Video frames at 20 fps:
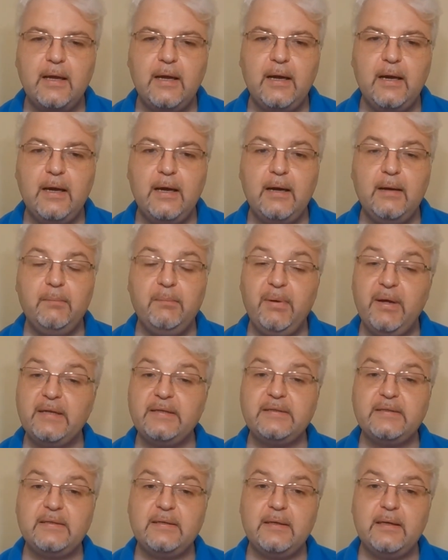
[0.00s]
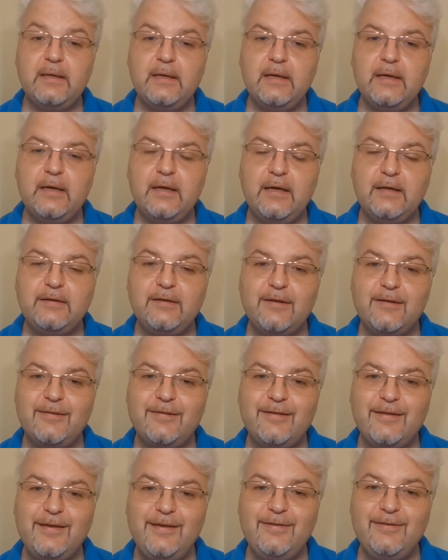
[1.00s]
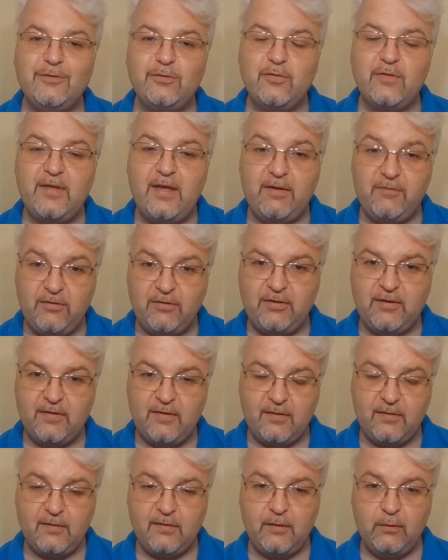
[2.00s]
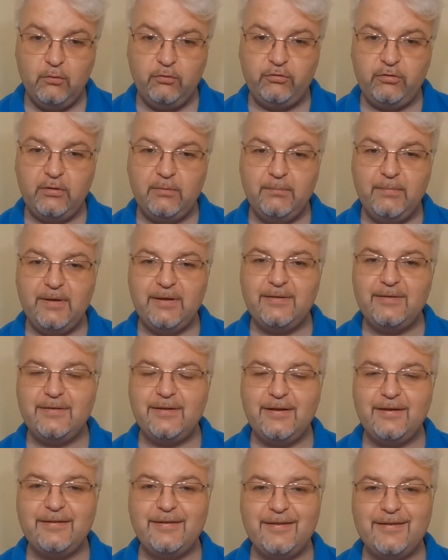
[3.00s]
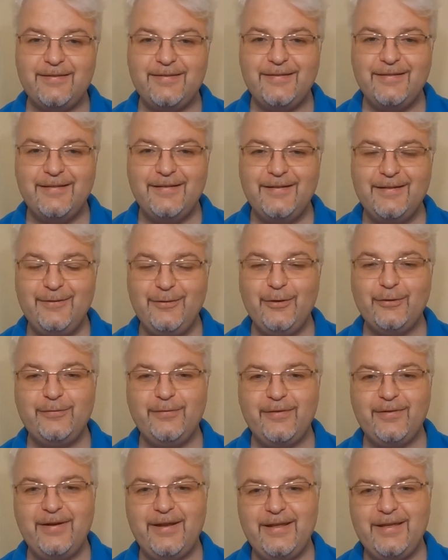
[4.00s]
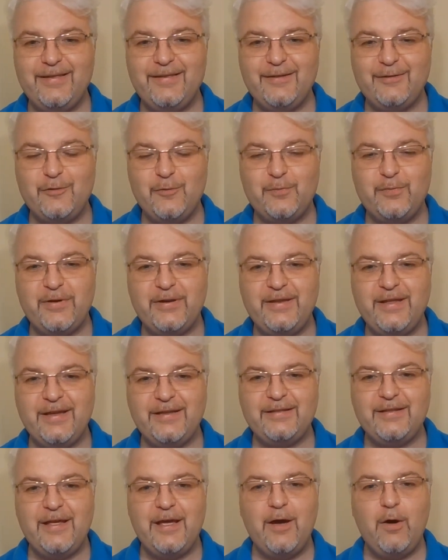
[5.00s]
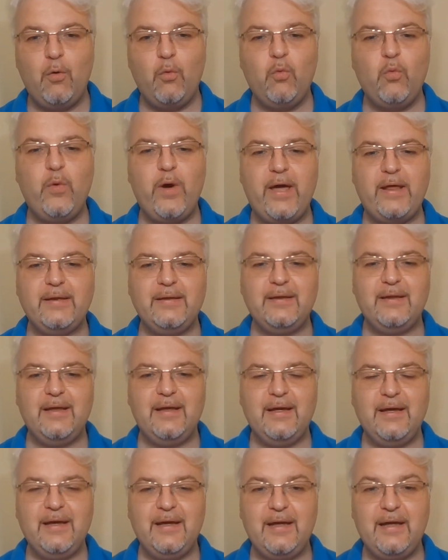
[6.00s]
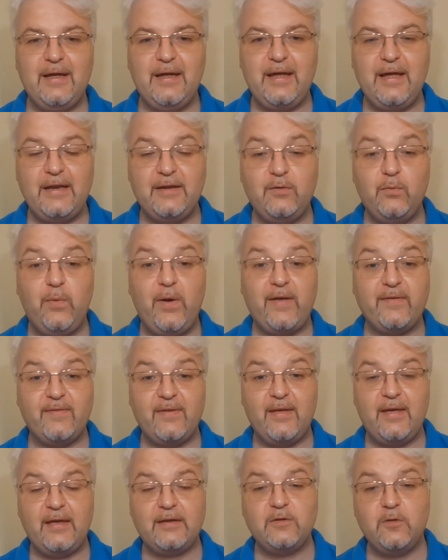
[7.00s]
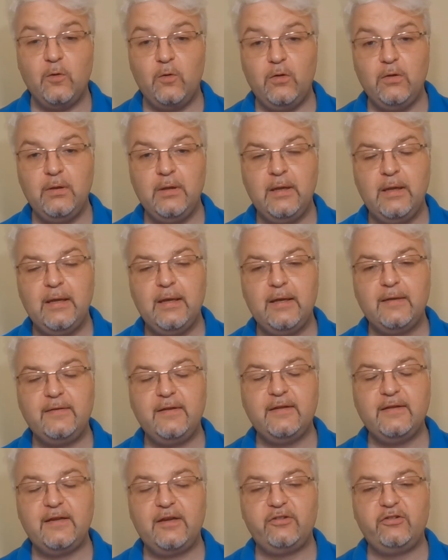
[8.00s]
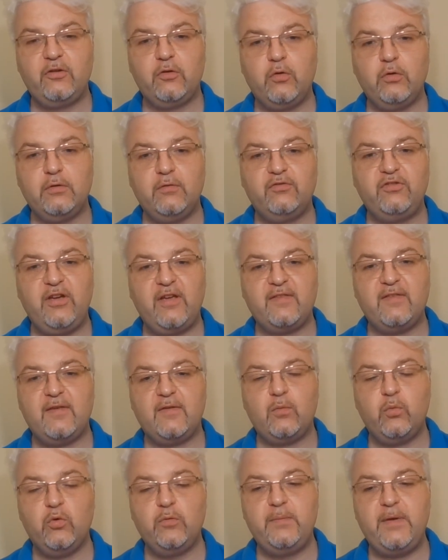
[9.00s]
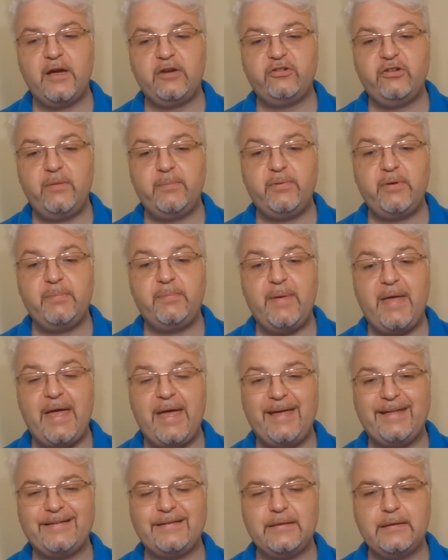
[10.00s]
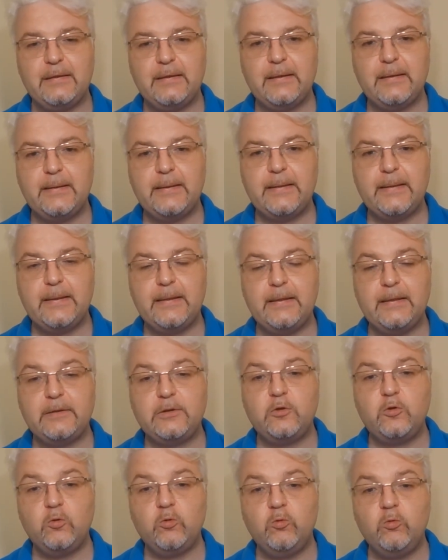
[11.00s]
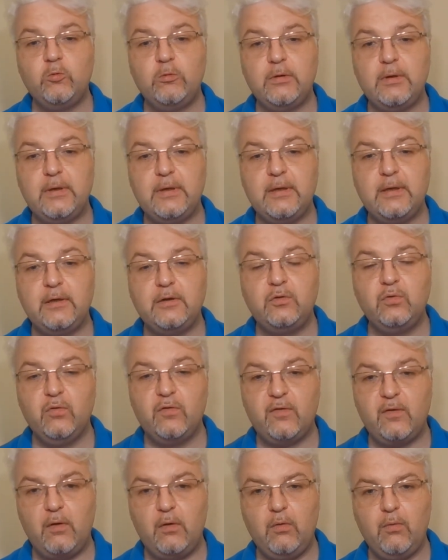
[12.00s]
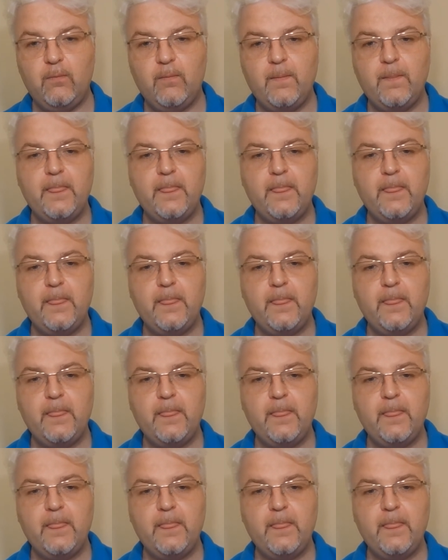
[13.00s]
But it is easy to say that this is a solution, but it is not very easy to predict when and whether at all the International Court of Justice would be actually prepared to do so.